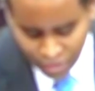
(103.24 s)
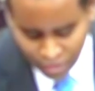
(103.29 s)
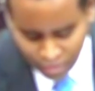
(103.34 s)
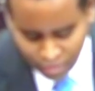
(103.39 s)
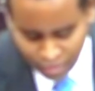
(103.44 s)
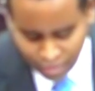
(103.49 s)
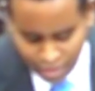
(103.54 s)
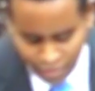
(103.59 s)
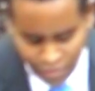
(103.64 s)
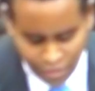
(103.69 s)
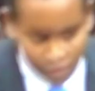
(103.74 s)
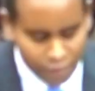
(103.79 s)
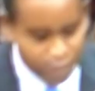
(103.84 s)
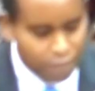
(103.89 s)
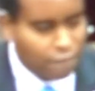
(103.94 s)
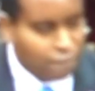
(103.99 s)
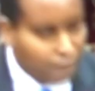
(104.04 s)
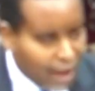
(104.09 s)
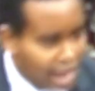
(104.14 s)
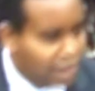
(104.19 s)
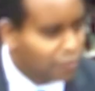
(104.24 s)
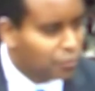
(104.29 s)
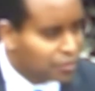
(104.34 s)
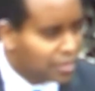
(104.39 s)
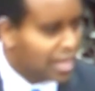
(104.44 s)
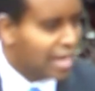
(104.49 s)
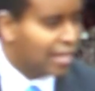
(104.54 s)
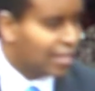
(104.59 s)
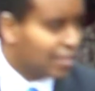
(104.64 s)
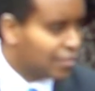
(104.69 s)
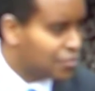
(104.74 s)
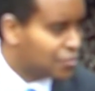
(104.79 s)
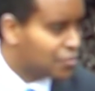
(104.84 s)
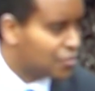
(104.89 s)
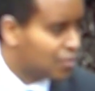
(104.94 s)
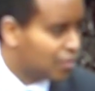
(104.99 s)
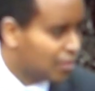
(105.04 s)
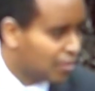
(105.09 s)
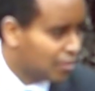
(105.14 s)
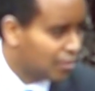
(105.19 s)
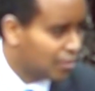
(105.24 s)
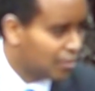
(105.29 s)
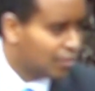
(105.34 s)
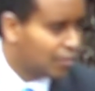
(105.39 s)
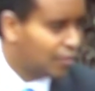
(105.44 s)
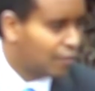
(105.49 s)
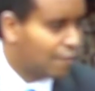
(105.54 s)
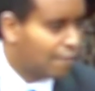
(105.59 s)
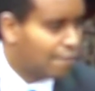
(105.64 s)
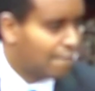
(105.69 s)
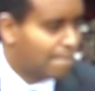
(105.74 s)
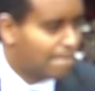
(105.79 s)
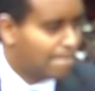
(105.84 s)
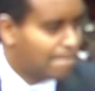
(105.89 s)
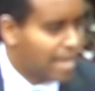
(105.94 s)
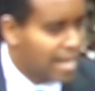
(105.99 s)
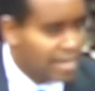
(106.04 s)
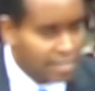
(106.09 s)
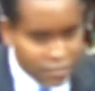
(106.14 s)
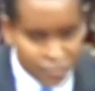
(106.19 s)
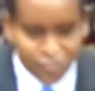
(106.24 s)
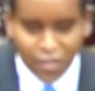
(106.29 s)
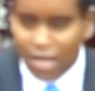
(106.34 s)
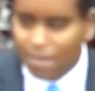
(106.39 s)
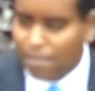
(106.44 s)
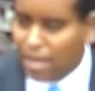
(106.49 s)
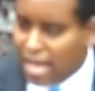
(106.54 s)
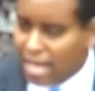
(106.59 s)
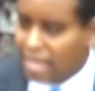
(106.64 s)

in their final days and escape any